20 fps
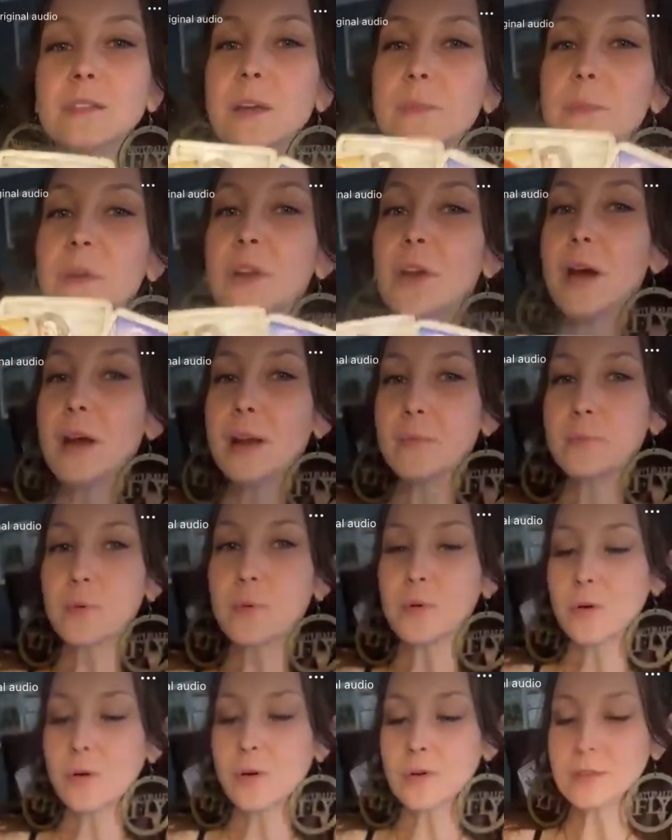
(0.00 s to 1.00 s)
going to go ahead and
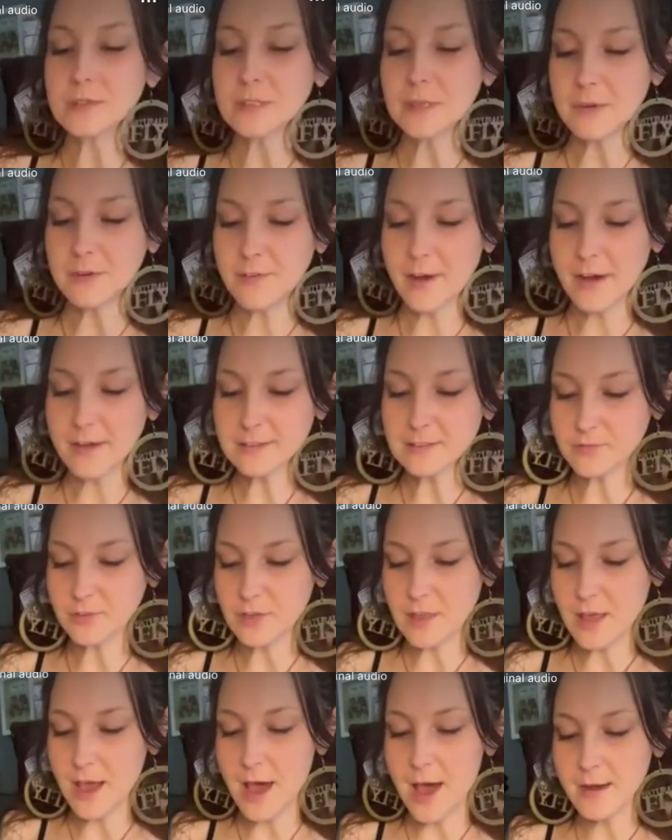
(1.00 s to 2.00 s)
pull some advice
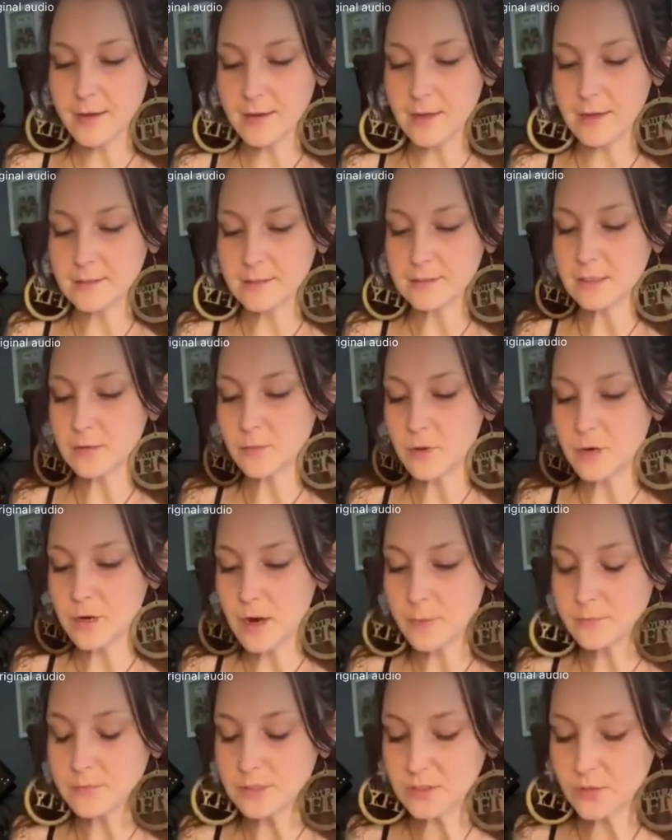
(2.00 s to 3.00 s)
for that and see what
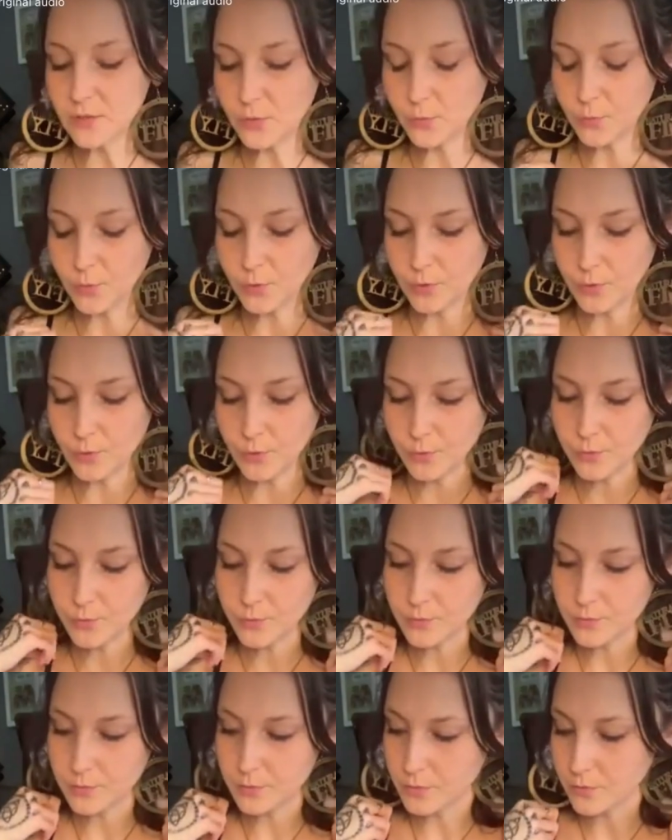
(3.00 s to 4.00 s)
comes
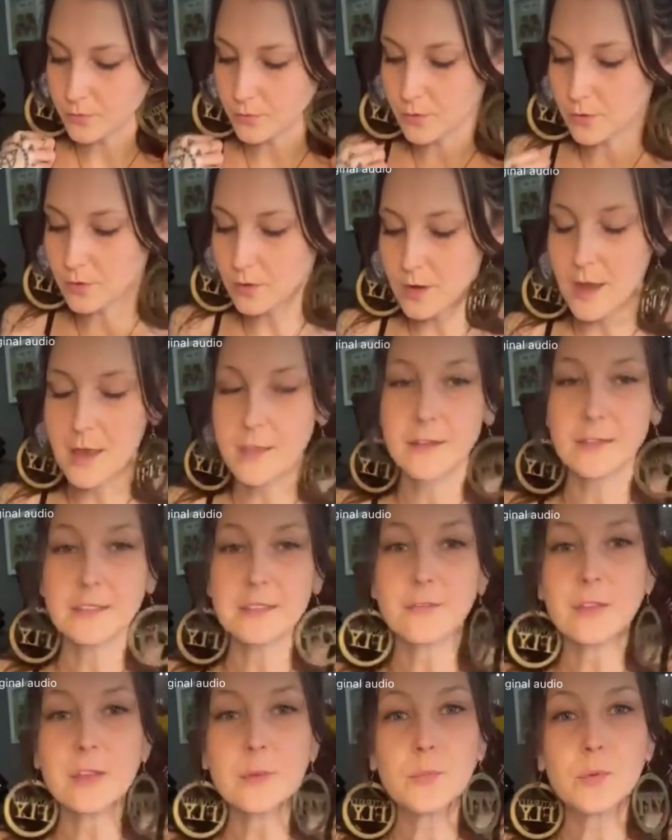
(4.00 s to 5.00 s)
through. And then
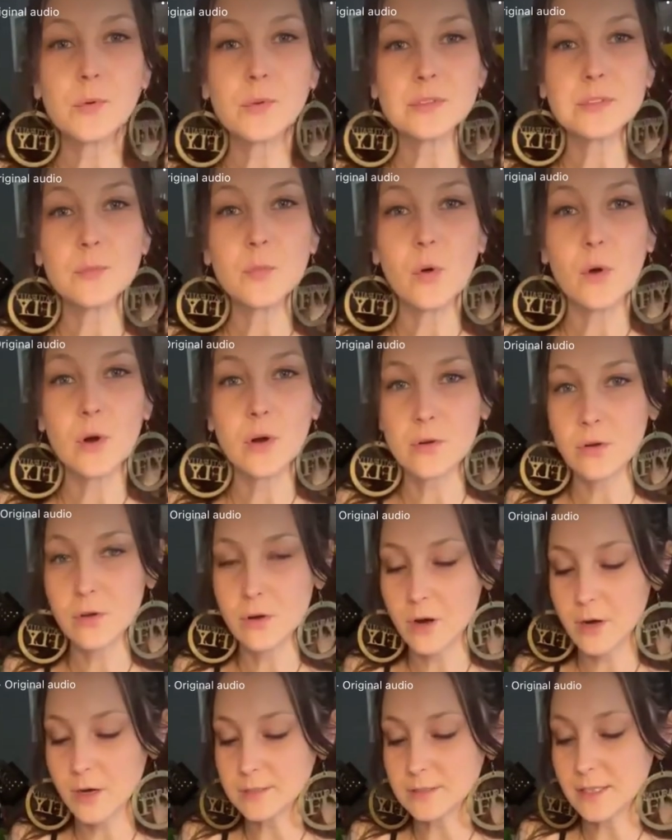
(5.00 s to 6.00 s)
definitely pull some oracle
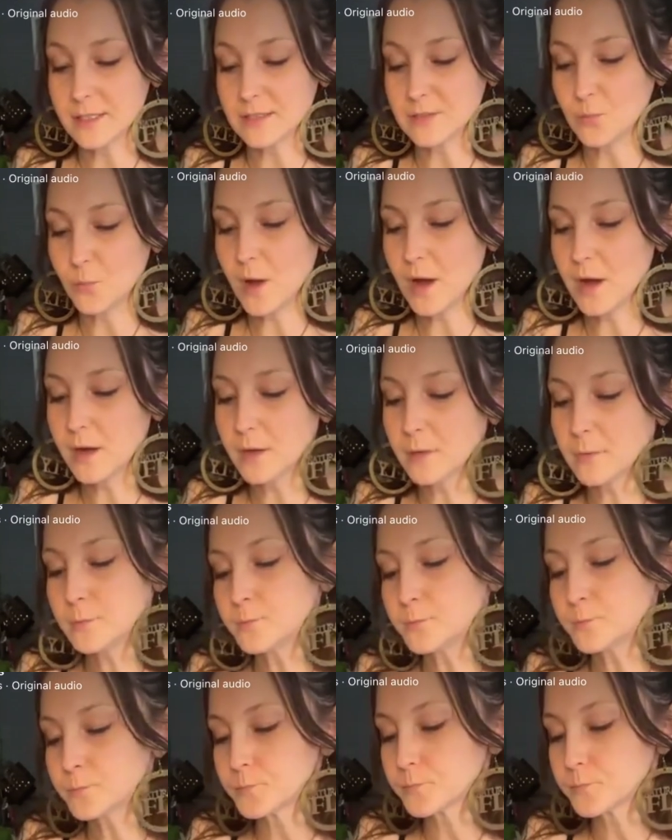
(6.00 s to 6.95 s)
cards as well.